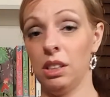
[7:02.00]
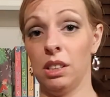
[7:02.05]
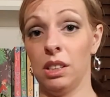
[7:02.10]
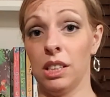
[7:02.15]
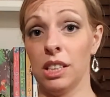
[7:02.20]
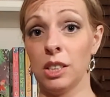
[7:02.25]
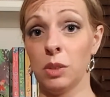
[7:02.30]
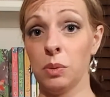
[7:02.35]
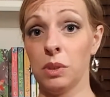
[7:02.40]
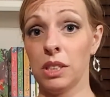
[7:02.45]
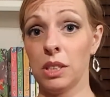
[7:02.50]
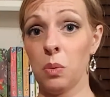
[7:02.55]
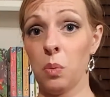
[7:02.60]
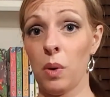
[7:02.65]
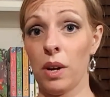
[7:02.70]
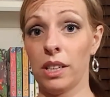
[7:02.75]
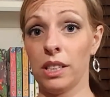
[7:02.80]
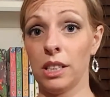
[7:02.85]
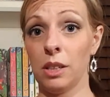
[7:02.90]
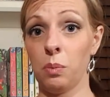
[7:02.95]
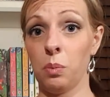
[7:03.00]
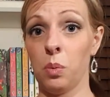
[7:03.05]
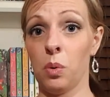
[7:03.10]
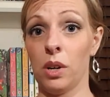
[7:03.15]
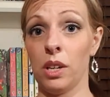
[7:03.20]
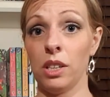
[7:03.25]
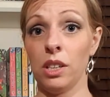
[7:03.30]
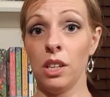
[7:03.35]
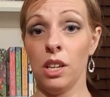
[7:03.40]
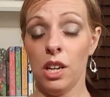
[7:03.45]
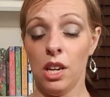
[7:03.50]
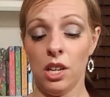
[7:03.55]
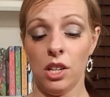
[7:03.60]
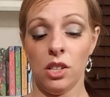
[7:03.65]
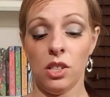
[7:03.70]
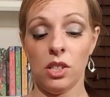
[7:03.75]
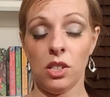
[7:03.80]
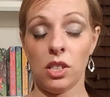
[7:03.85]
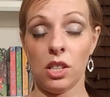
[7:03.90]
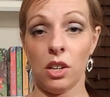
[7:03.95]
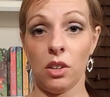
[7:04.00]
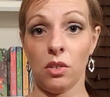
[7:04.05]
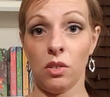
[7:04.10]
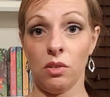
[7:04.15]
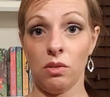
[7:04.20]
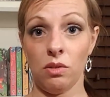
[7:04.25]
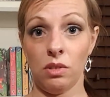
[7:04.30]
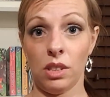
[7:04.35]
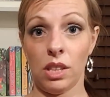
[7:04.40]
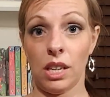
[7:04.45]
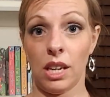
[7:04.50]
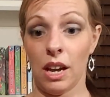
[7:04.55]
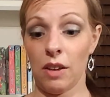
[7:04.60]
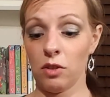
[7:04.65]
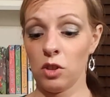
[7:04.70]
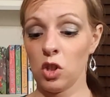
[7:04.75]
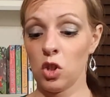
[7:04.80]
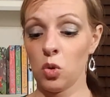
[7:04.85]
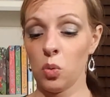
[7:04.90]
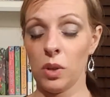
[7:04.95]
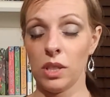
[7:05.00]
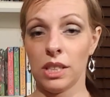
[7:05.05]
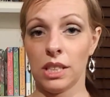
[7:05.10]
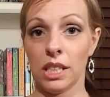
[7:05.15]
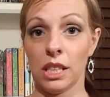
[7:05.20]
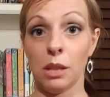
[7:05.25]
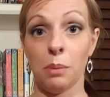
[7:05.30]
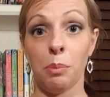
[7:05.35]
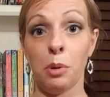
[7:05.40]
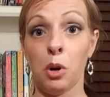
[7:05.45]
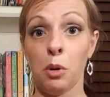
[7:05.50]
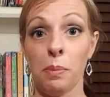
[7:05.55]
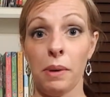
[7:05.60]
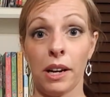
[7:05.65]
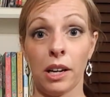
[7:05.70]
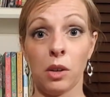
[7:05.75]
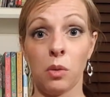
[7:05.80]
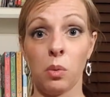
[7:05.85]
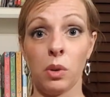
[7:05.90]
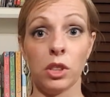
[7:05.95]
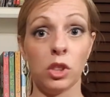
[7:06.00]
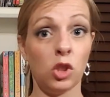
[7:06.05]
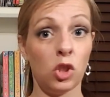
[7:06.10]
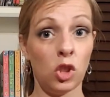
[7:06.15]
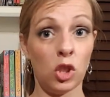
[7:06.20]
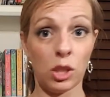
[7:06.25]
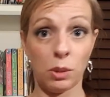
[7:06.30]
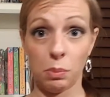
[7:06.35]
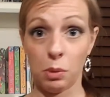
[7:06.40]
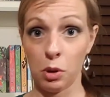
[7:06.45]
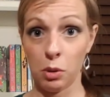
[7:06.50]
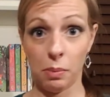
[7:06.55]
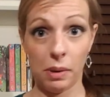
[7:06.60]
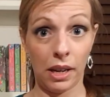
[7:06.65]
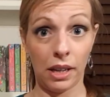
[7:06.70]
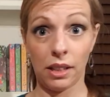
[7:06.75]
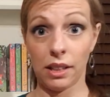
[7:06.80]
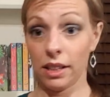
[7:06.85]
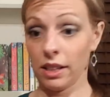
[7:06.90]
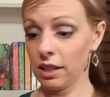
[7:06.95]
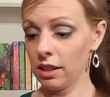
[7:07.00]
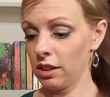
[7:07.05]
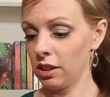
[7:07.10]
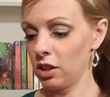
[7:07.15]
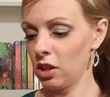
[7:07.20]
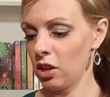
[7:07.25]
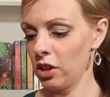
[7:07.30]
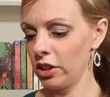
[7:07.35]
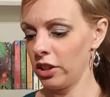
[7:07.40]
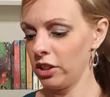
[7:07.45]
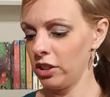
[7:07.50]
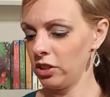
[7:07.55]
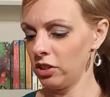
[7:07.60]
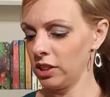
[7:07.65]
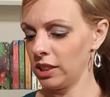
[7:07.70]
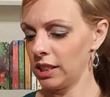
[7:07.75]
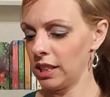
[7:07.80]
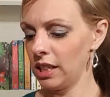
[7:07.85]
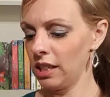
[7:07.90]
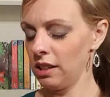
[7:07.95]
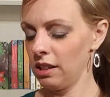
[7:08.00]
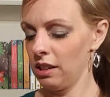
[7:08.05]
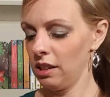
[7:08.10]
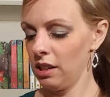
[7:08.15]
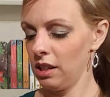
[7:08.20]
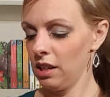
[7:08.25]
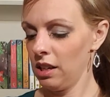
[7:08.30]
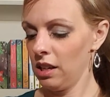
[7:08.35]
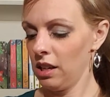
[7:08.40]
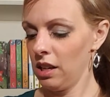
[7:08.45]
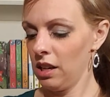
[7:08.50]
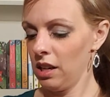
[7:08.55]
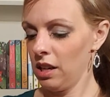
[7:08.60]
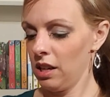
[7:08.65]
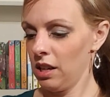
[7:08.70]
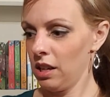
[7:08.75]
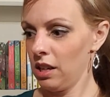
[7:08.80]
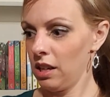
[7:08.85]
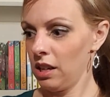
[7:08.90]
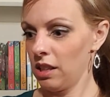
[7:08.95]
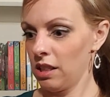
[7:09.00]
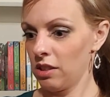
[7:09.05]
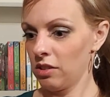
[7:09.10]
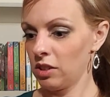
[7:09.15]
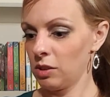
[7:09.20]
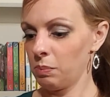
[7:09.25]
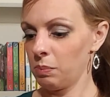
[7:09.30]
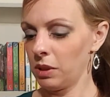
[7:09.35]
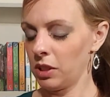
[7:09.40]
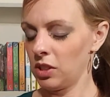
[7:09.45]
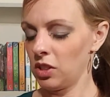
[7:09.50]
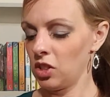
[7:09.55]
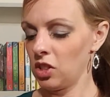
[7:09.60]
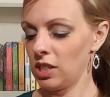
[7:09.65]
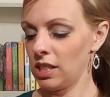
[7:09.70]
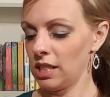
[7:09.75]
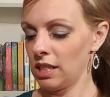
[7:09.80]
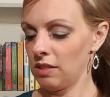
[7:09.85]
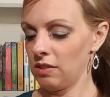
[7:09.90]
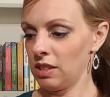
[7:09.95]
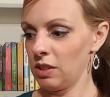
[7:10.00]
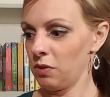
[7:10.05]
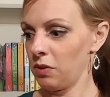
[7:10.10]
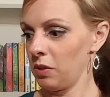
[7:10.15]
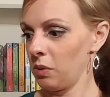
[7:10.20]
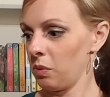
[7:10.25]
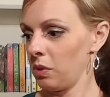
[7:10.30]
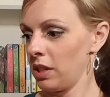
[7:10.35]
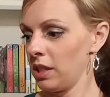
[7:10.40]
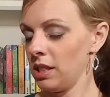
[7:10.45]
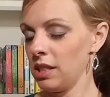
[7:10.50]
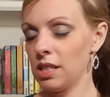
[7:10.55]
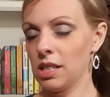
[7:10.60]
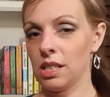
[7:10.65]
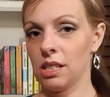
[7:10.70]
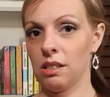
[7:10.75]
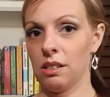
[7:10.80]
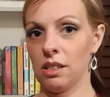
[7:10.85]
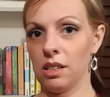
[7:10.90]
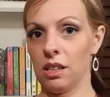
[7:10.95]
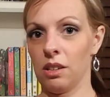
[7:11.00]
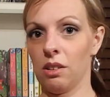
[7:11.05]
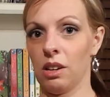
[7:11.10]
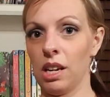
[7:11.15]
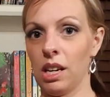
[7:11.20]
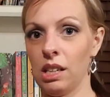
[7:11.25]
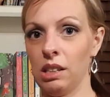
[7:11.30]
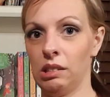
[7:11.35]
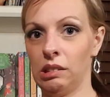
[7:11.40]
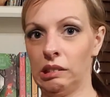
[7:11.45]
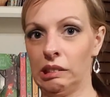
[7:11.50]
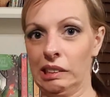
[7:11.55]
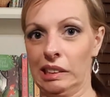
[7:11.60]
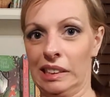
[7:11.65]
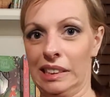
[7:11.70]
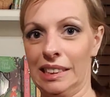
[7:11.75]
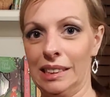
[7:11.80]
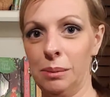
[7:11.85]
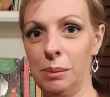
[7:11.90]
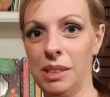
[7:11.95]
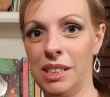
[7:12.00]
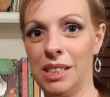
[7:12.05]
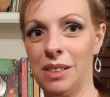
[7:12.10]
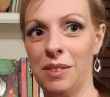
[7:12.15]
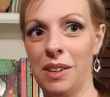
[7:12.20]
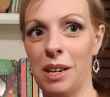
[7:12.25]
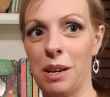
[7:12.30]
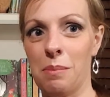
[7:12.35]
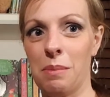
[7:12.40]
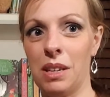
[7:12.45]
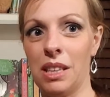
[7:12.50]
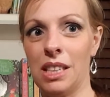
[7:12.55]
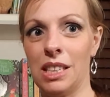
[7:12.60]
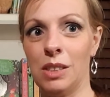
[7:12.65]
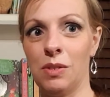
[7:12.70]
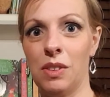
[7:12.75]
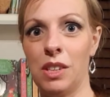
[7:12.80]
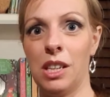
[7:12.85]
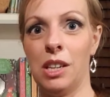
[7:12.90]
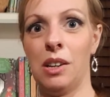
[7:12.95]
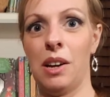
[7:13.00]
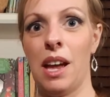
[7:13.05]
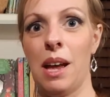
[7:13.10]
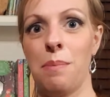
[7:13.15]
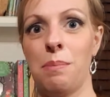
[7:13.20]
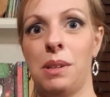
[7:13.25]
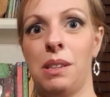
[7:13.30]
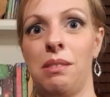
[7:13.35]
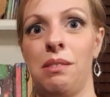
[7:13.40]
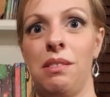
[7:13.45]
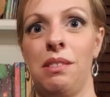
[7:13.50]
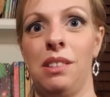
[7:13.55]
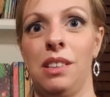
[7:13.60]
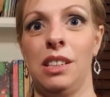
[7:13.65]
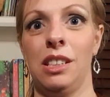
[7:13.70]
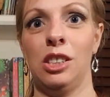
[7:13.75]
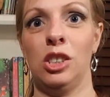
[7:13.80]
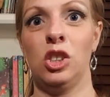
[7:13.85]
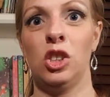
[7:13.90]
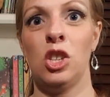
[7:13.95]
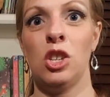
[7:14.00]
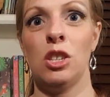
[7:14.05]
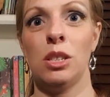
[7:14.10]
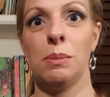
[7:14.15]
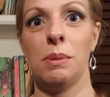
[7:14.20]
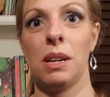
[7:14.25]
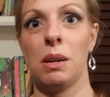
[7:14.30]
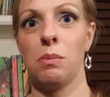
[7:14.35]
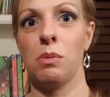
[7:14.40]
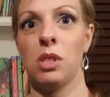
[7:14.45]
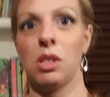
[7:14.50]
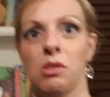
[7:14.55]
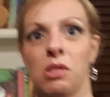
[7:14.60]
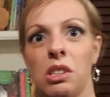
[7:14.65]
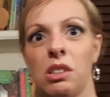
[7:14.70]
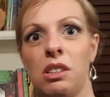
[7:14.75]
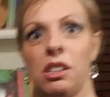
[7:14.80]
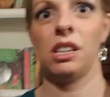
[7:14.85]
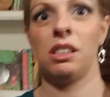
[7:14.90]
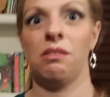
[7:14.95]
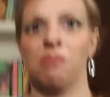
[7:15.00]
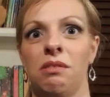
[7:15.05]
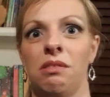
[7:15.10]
This one's the wind-up one. So they'd have to twist it. The pullback ones, you just pull back like a car, you'll see. There's bunches of different ones. Okay, let me see if I can make this video happen. Excuse me, I'm so sorry.